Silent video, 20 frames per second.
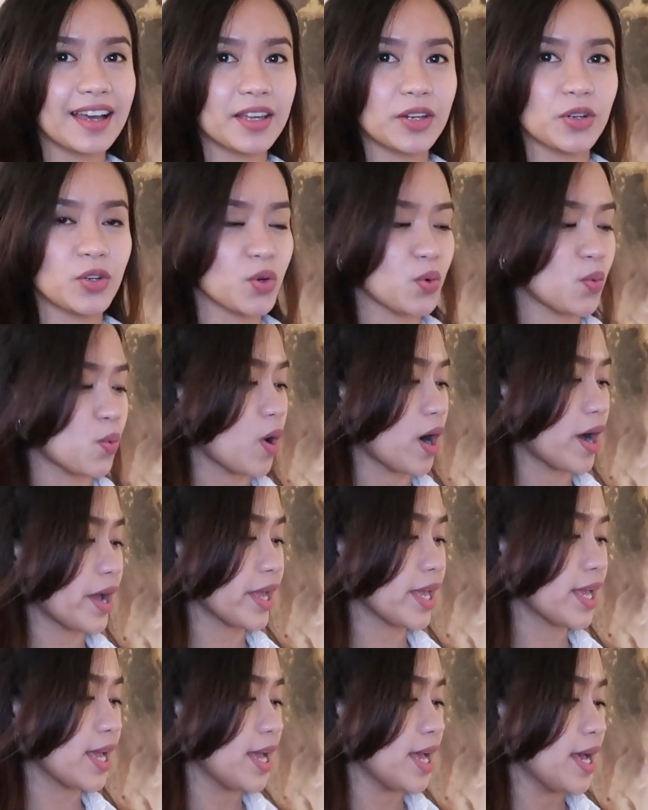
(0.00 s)
I don't know
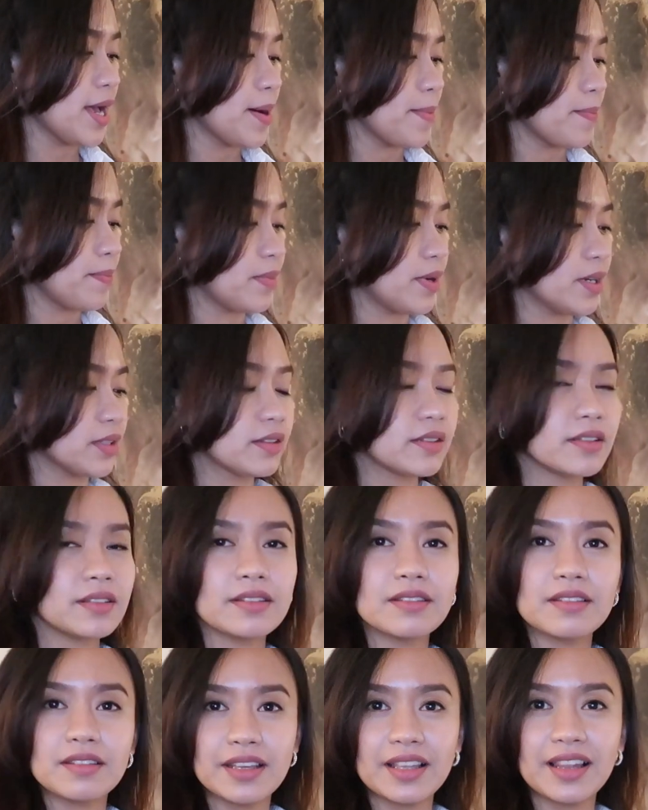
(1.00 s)
why, but
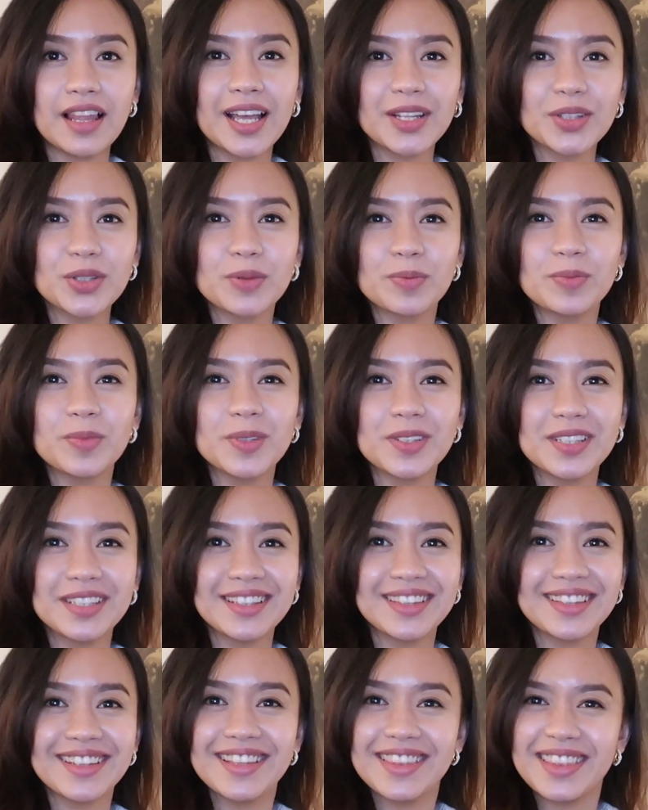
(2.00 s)
they like to put
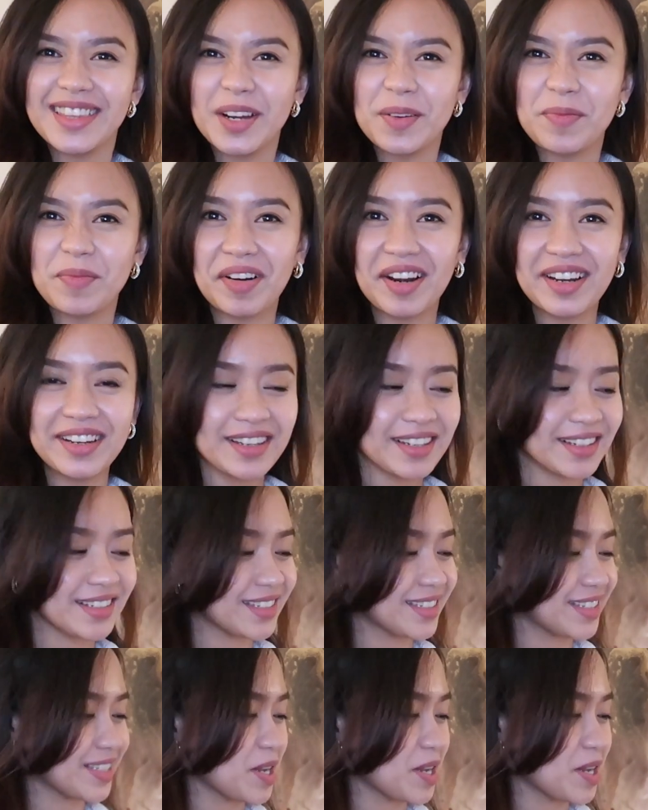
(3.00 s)
it in their products.